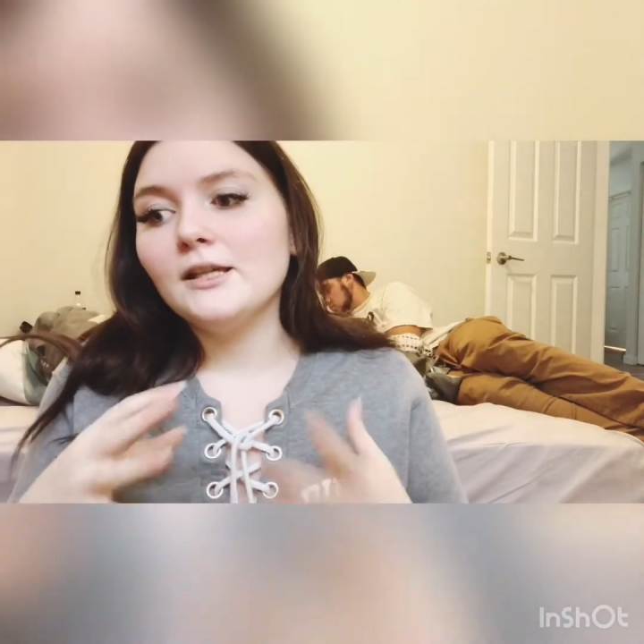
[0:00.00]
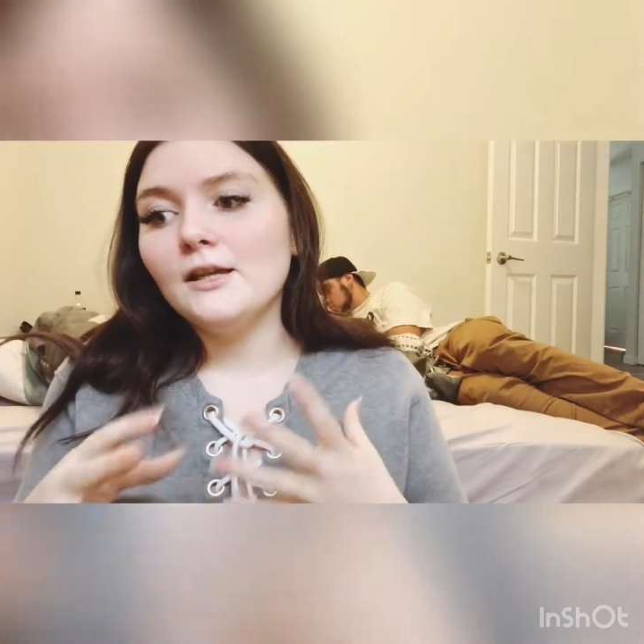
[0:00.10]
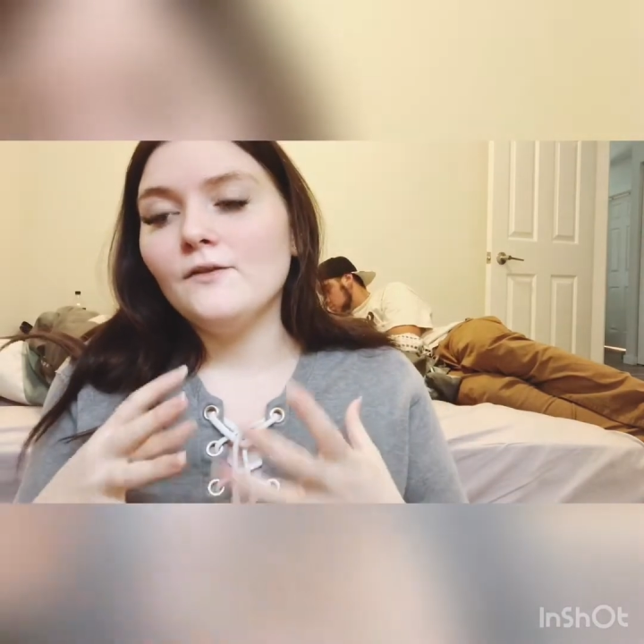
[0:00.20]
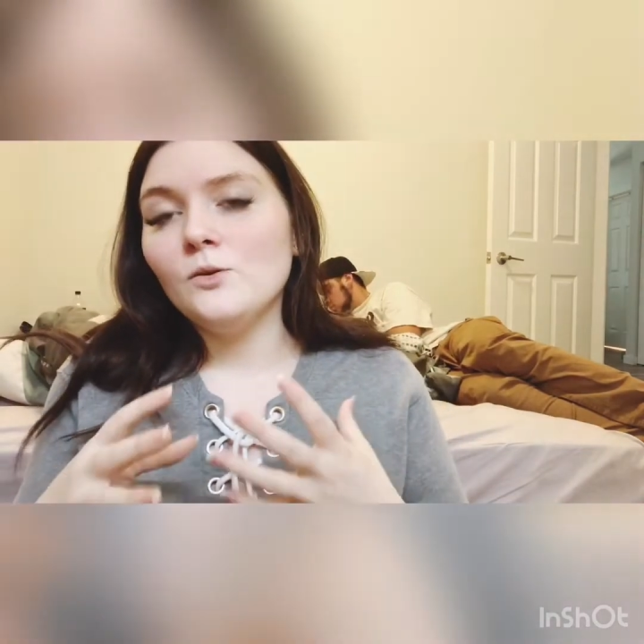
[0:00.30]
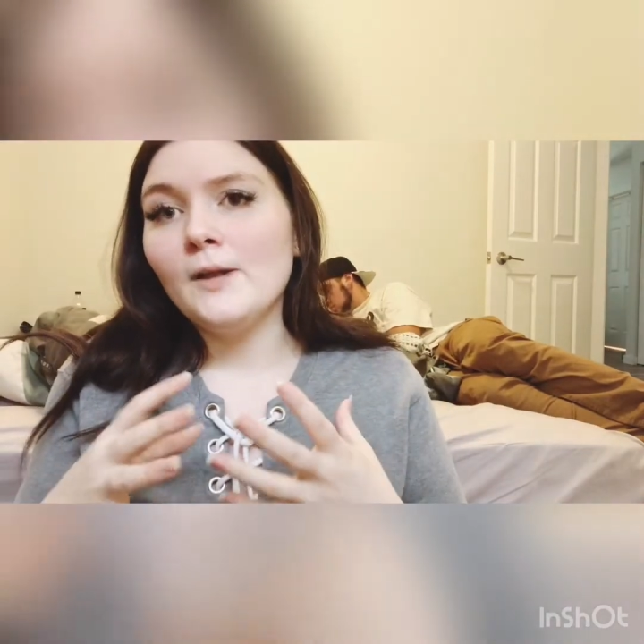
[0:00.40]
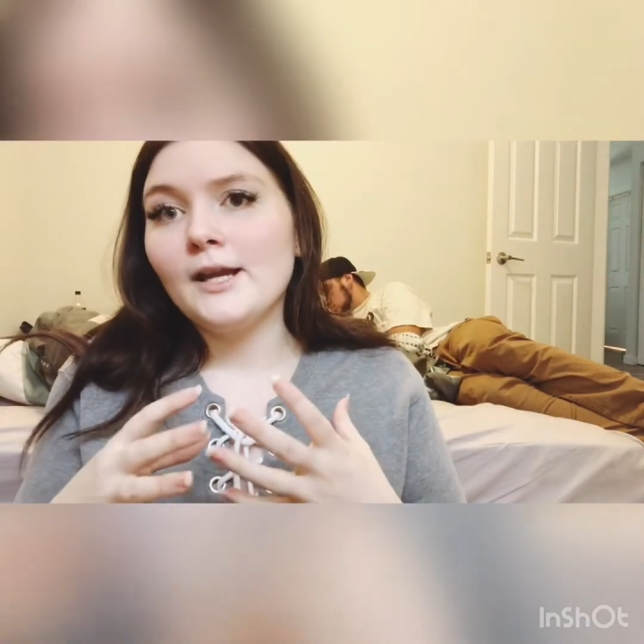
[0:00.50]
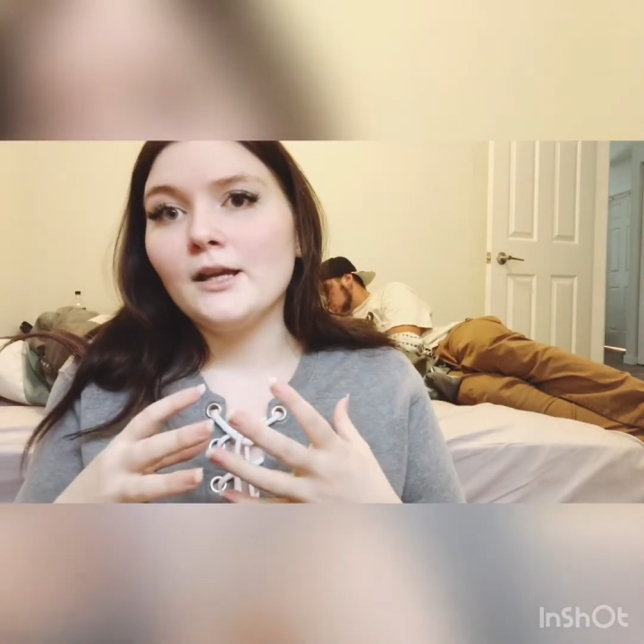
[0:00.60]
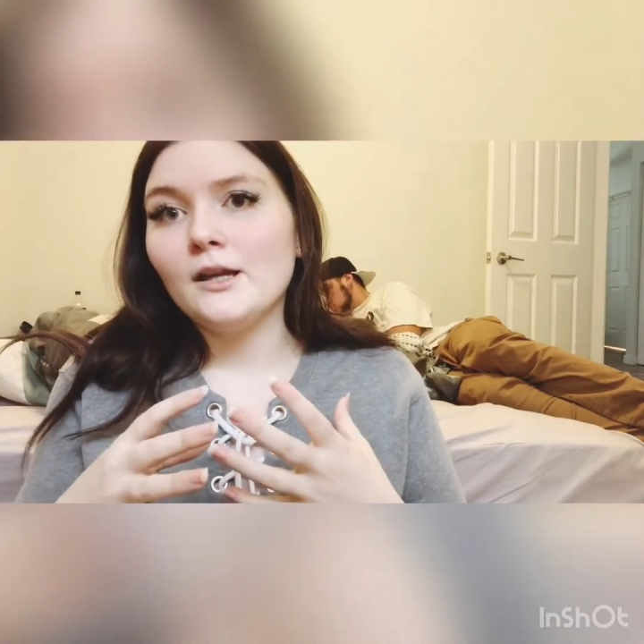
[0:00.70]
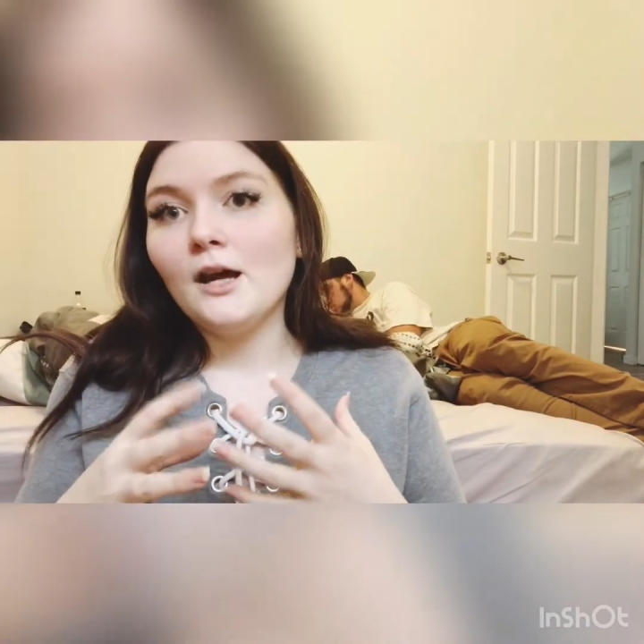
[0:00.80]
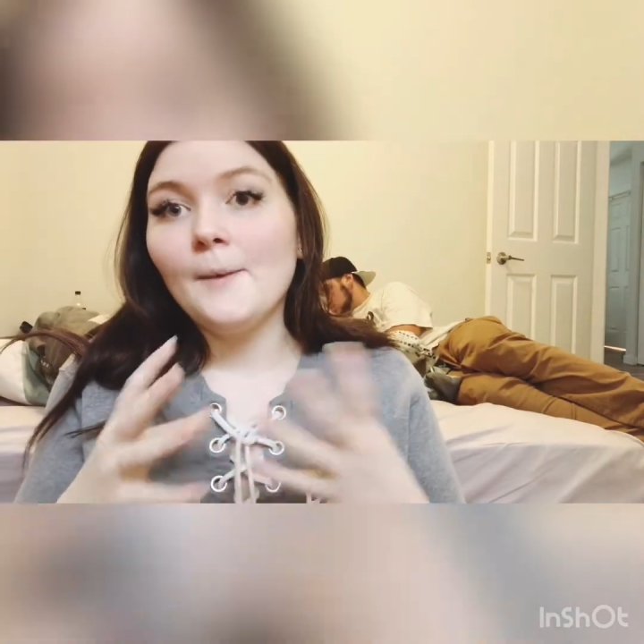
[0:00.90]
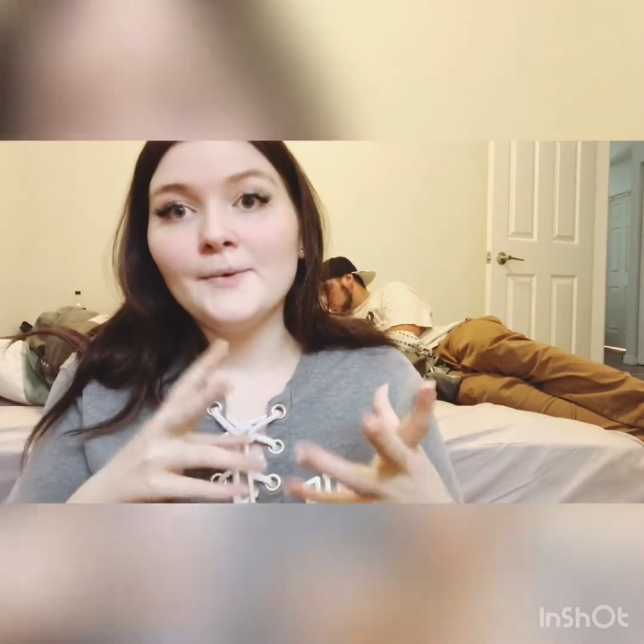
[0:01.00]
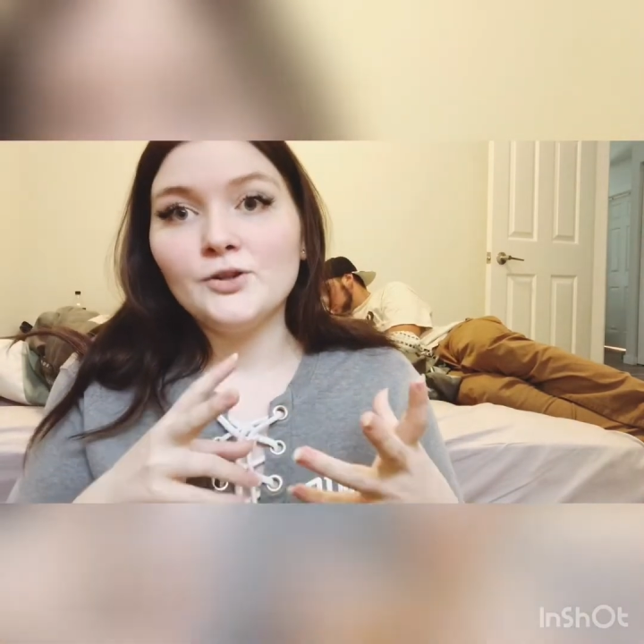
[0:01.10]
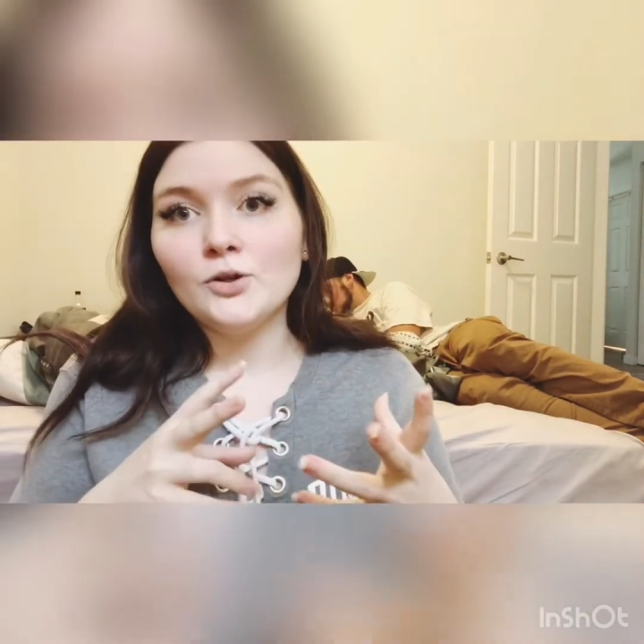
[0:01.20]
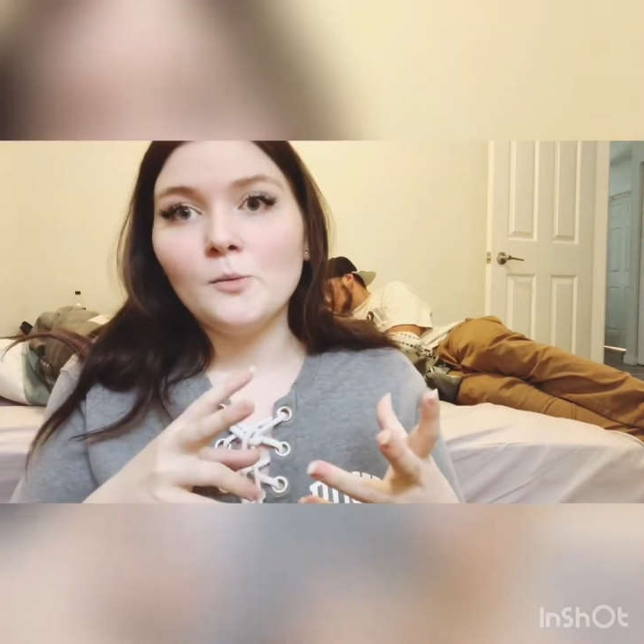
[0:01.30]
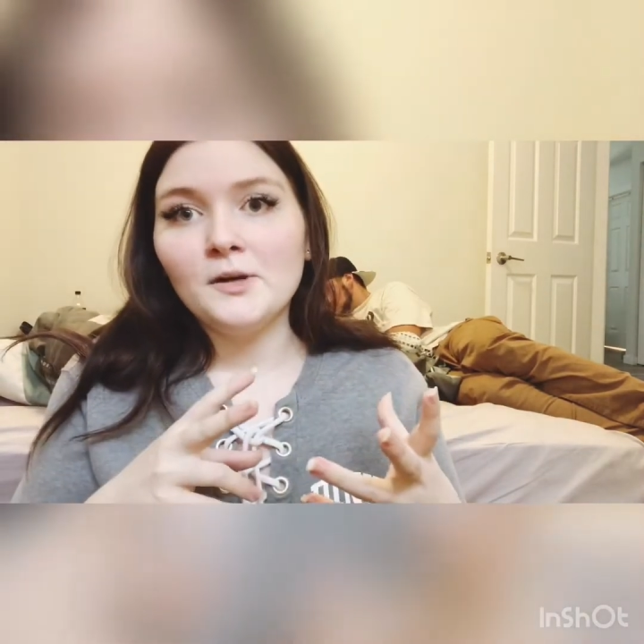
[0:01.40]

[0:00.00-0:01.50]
give you like a epidural,